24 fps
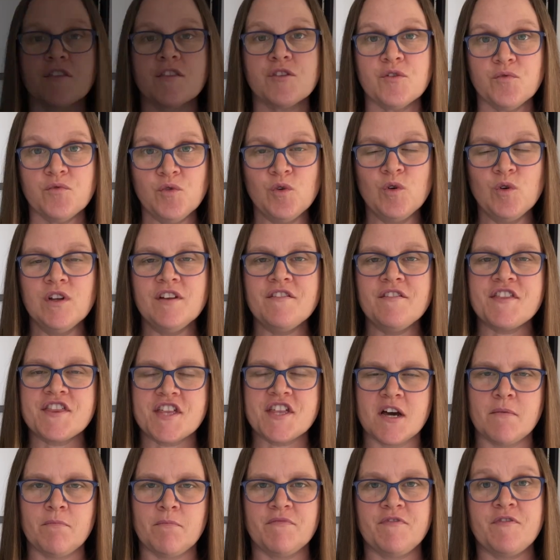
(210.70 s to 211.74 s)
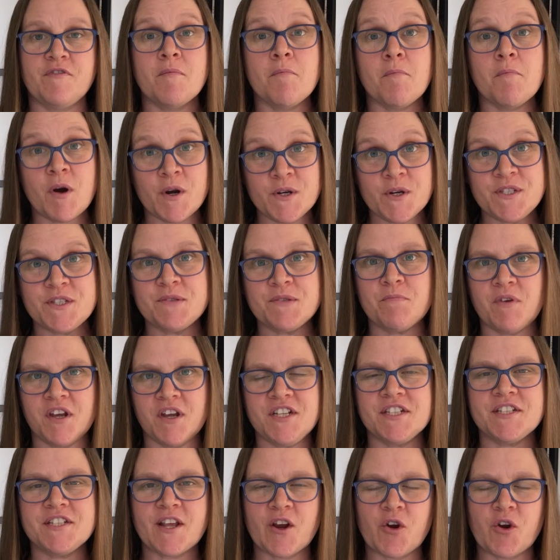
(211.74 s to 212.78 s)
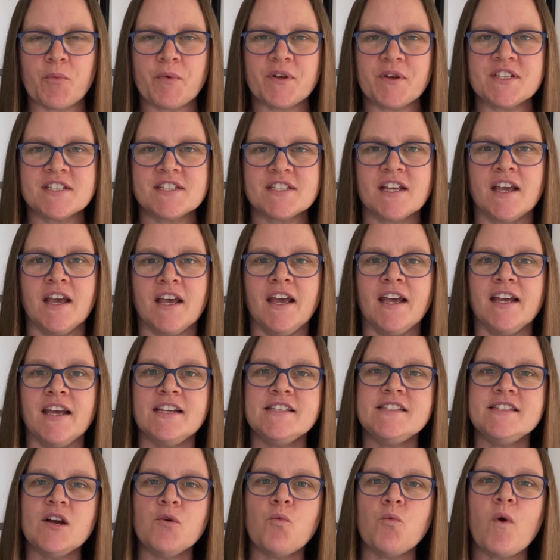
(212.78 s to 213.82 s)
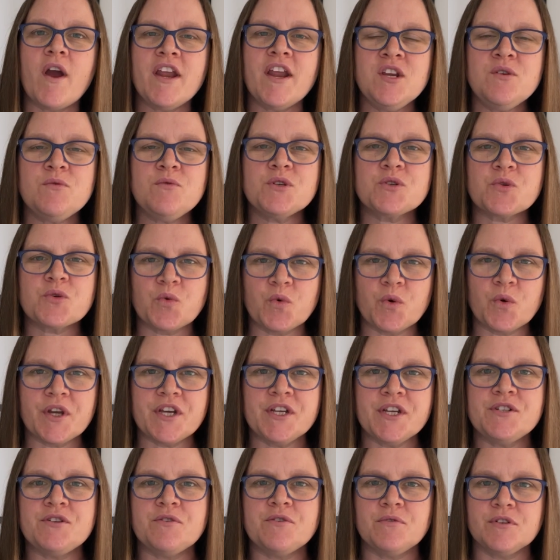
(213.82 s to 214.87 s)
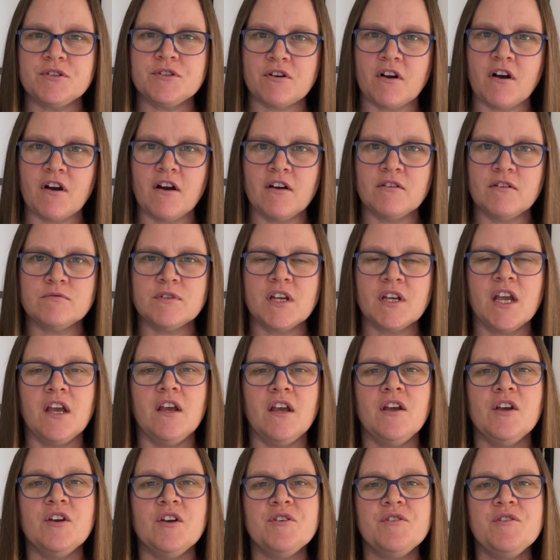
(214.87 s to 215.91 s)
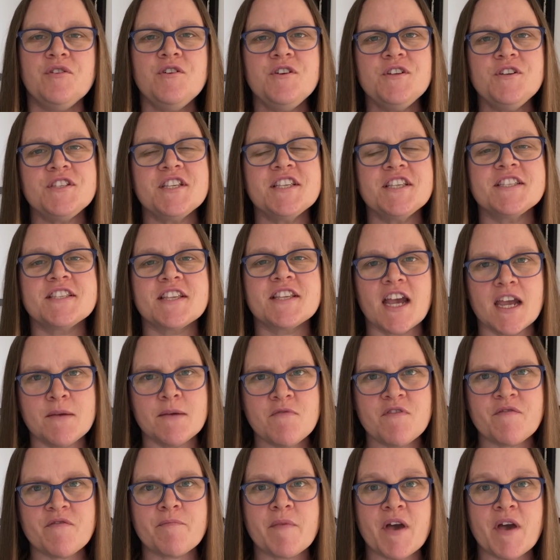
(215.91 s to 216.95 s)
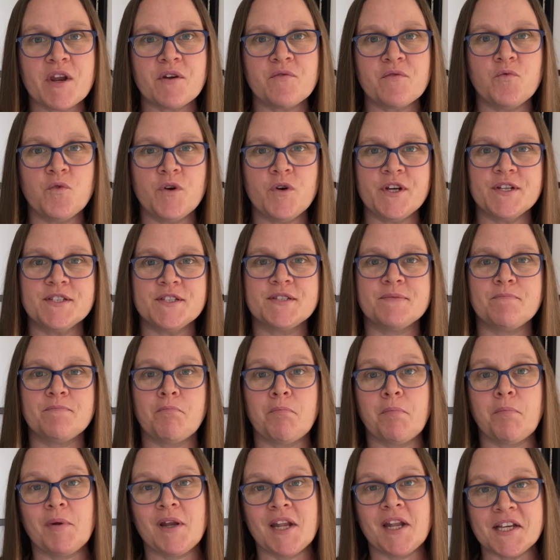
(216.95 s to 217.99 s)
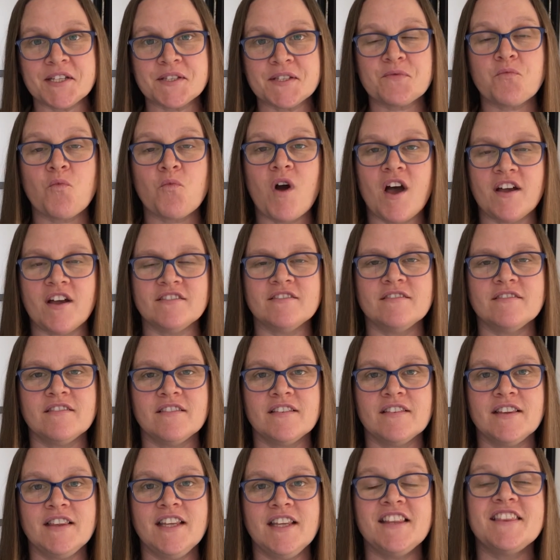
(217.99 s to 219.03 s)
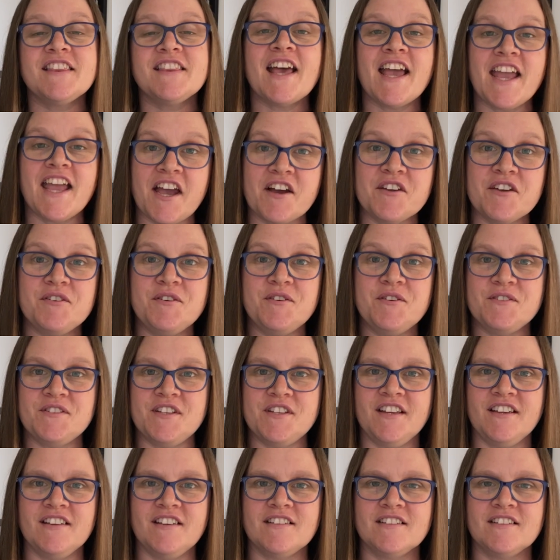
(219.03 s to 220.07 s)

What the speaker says: The rule of thumb from most speech therapists is that when you are talking to a child, use the same amount of words plus 1 that they are using.